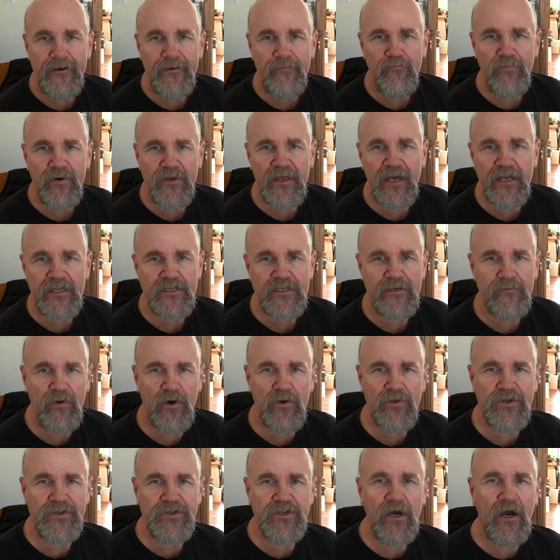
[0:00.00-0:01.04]
But that's
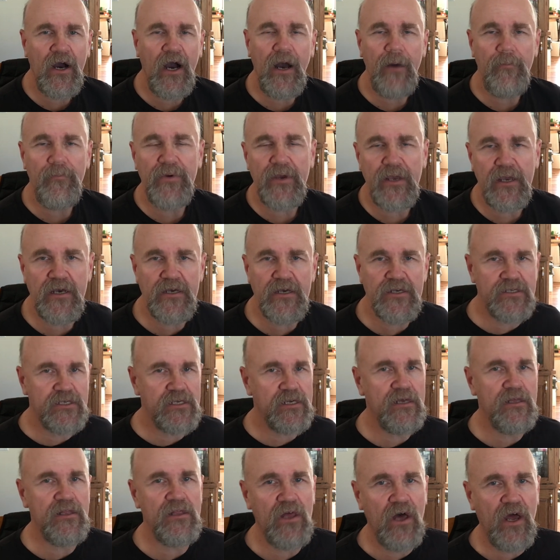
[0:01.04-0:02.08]
about the top because
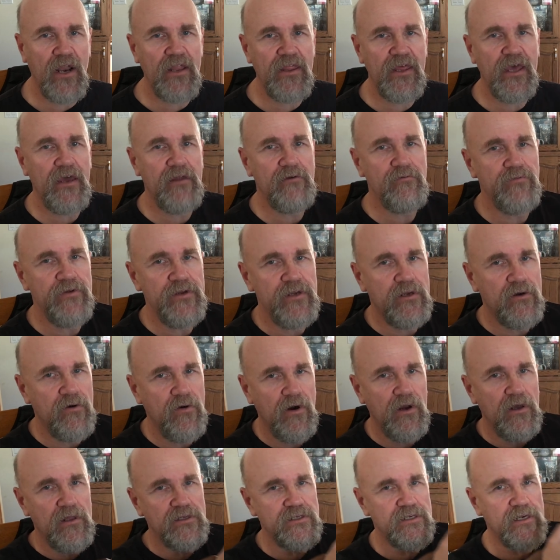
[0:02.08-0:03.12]
a lot of that
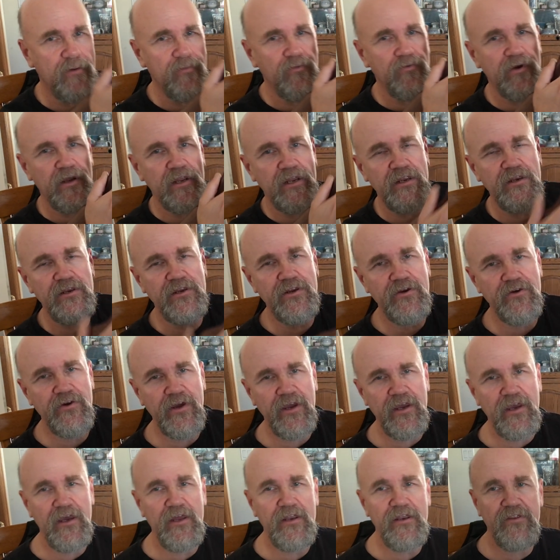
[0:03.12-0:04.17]
recoil is coming right into your
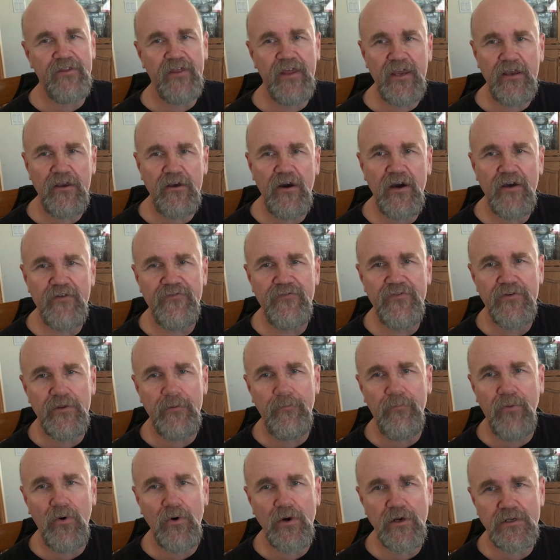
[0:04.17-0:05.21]
head. Thank God for the
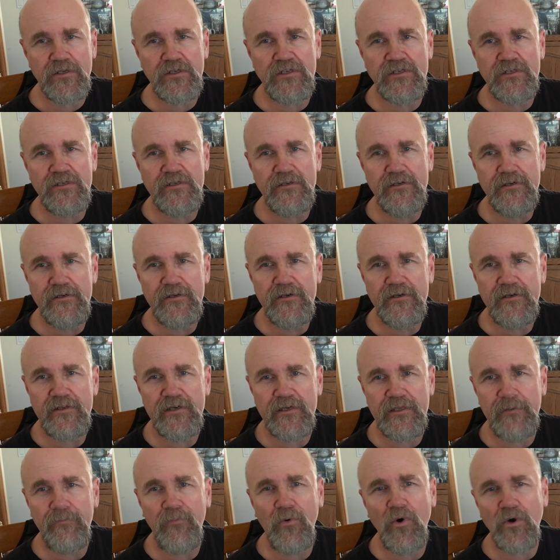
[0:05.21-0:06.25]
ports. I
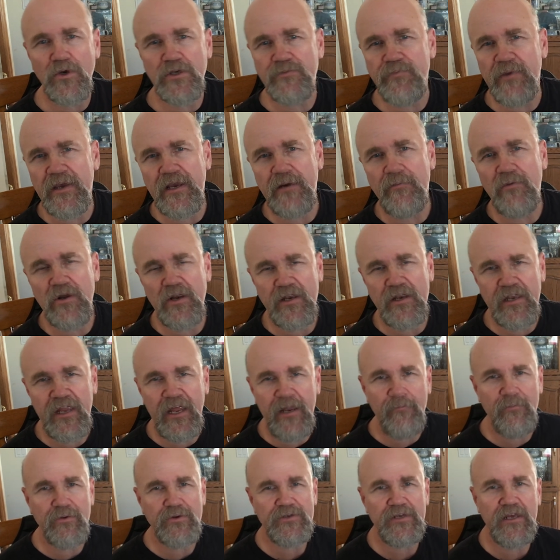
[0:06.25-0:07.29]
think the ports make about a
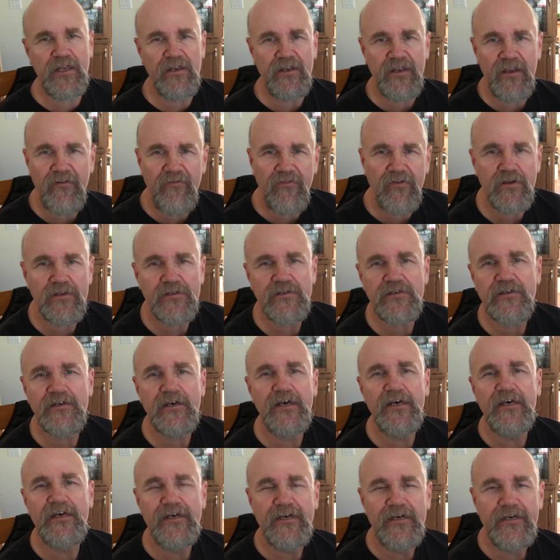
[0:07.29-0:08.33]
10% difference.
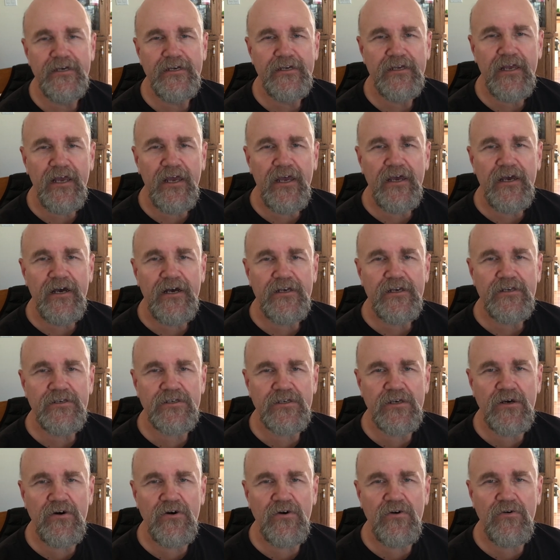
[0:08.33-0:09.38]

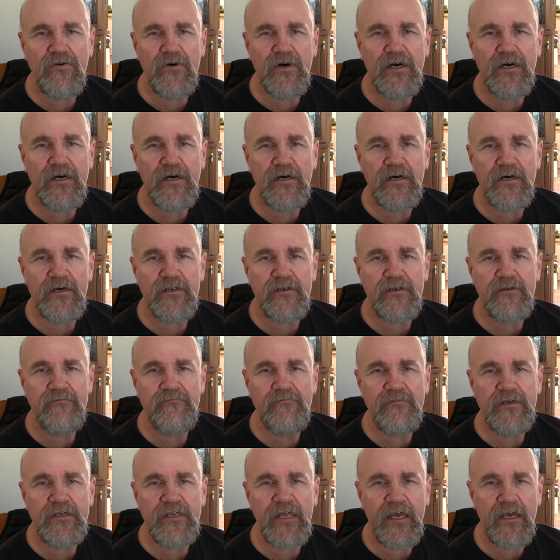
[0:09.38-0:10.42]
So uh,
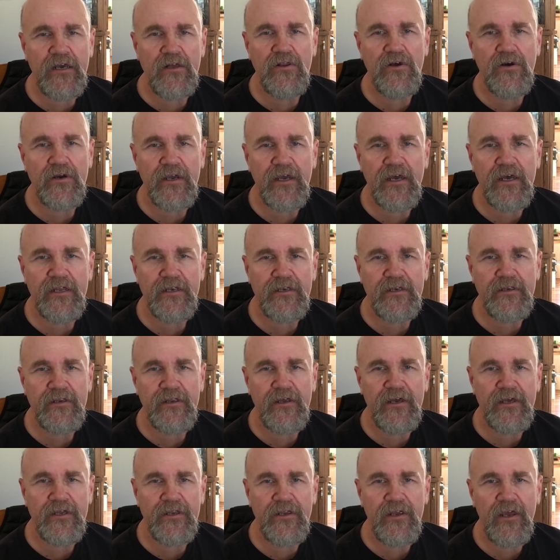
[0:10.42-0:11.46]
take a look at,
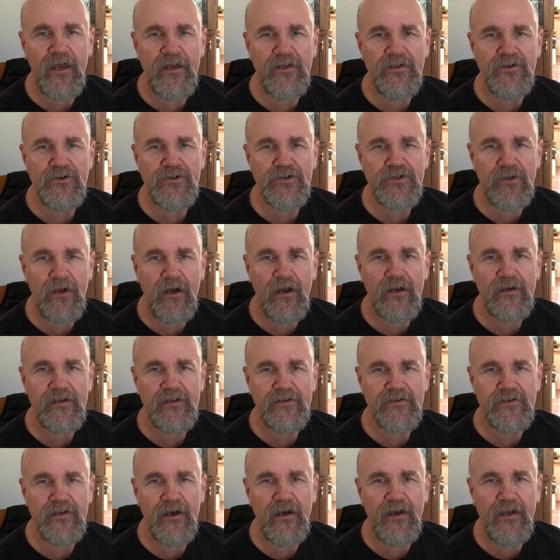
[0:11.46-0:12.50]
at, at, your stock
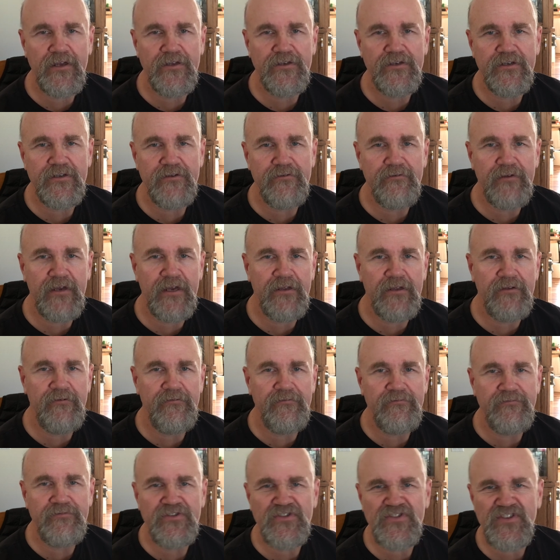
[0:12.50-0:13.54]
designs and, and
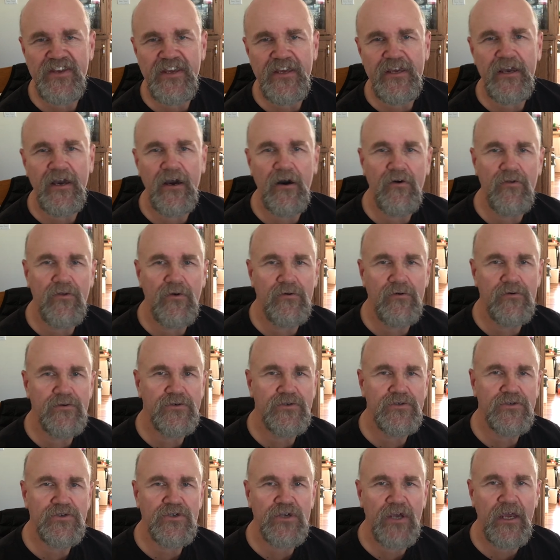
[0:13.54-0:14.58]
see how
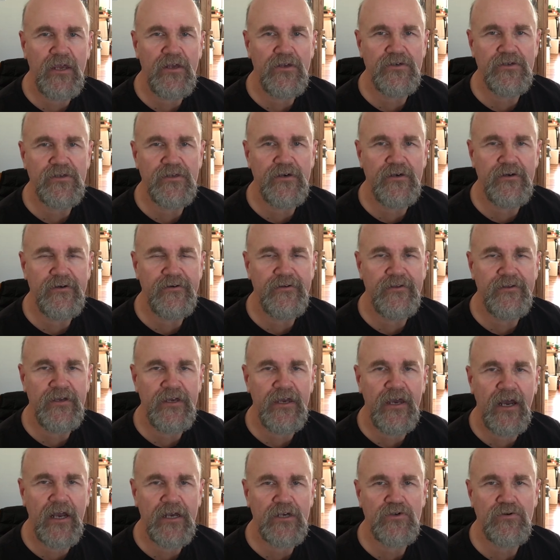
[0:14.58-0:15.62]
those change the, the
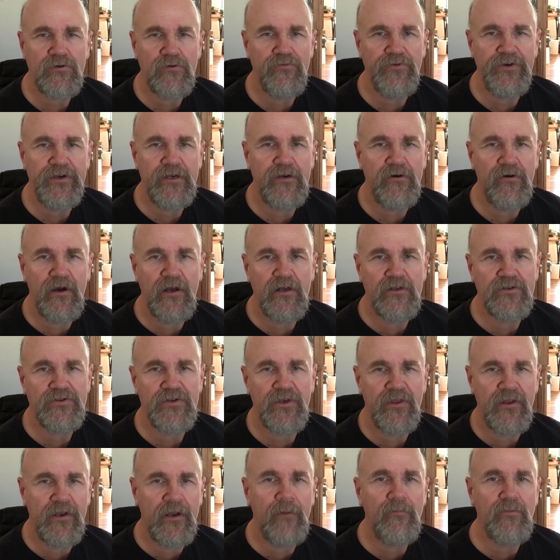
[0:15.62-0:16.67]
actual recoil. So
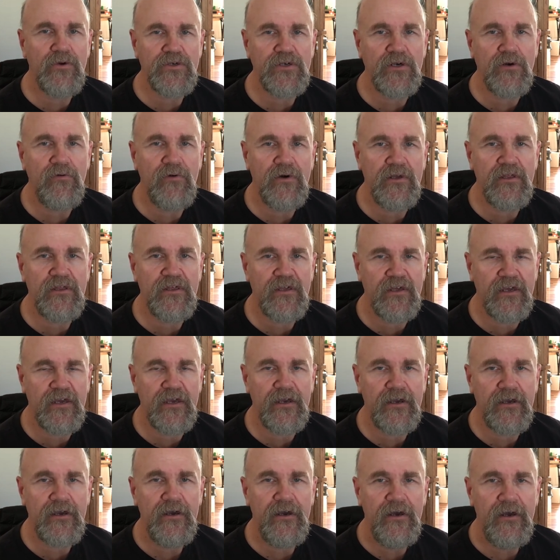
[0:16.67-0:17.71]
the numbers are one
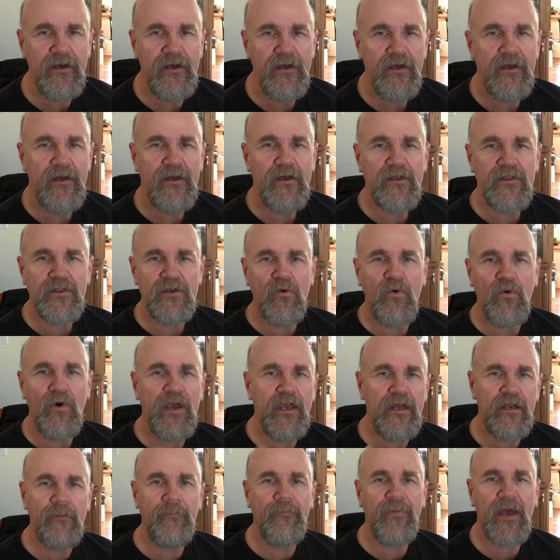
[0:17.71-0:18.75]
thing, the way
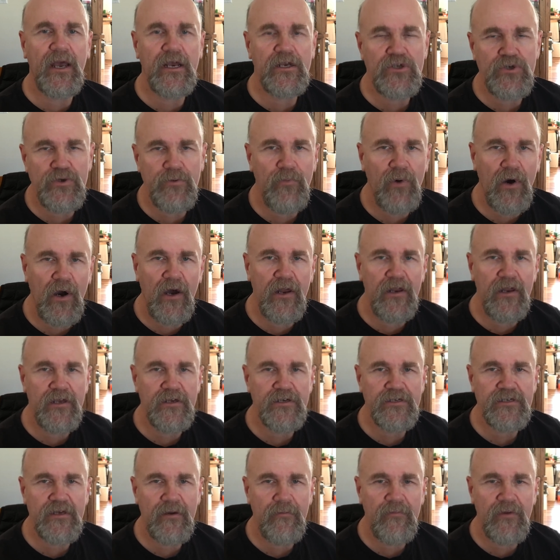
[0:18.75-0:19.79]
it impacts your body is
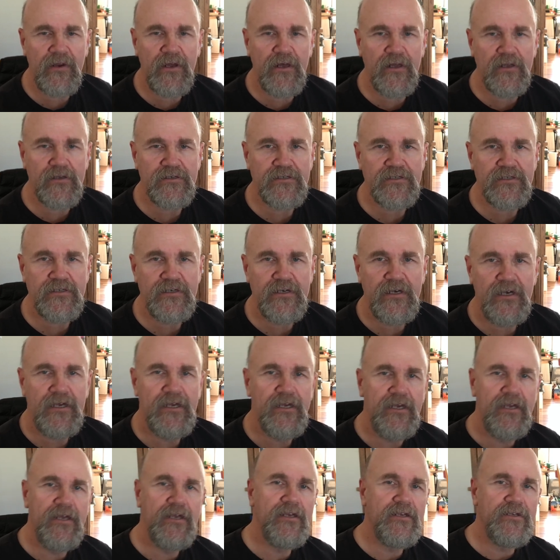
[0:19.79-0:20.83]
something else.
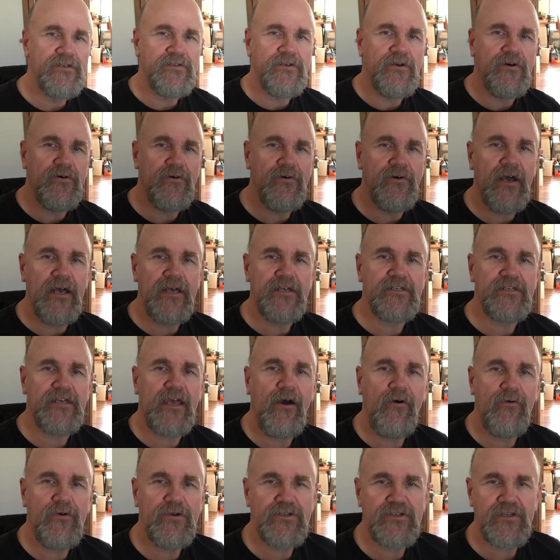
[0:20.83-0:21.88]
So, as
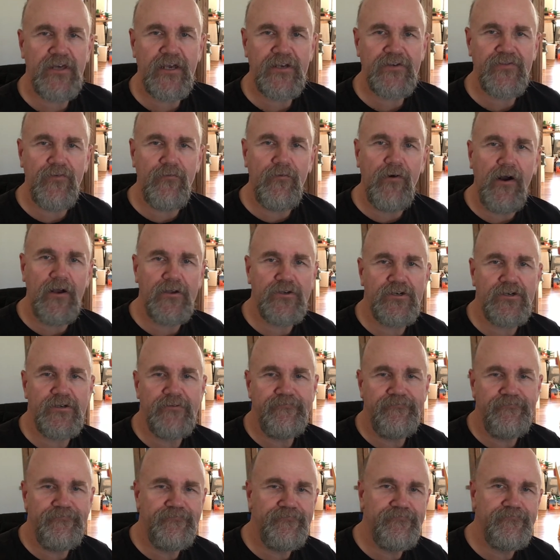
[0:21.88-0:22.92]
always, thanks for watching.
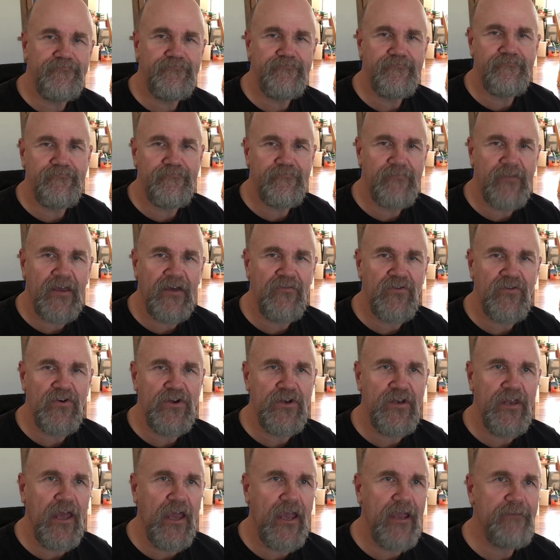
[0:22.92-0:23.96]
Have a
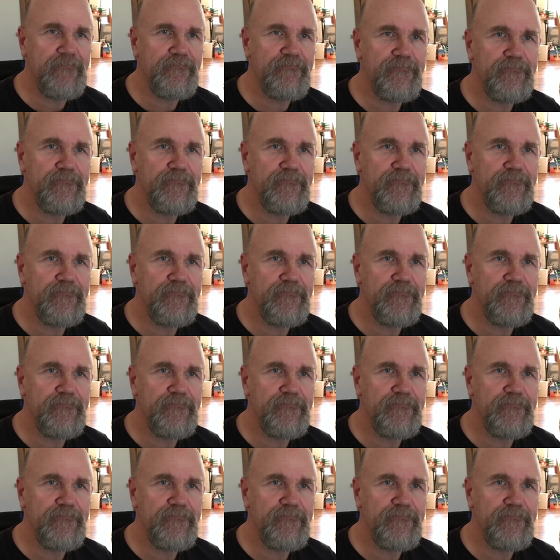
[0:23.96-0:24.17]
good day.